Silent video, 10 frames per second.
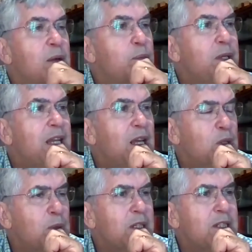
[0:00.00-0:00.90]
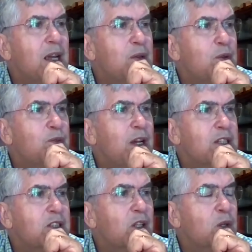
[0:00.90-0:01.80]
But the other one, aside from the
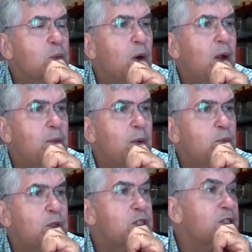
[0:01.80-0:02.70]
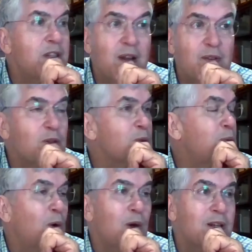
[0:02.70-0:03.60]
vascular problem, which is never
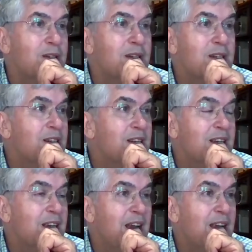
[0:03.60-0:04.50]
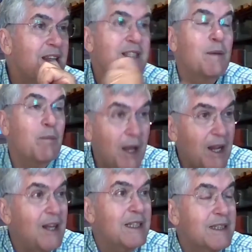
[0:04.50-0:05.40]
reported except by
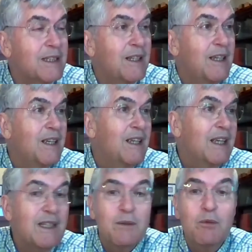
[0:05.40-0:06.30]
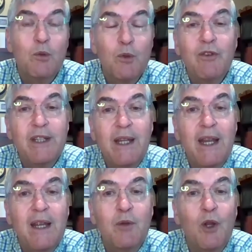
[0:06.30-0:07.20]
us, is removing the
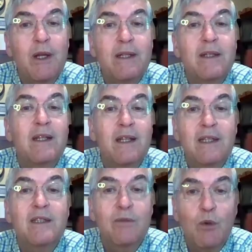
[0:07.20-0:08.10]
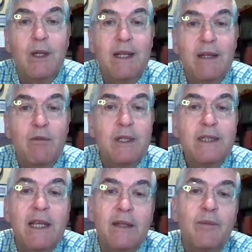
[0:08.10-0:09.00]
amyloid is really
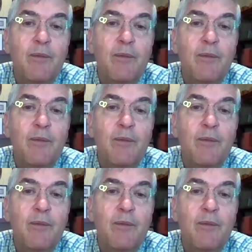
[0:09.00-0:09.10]
risky.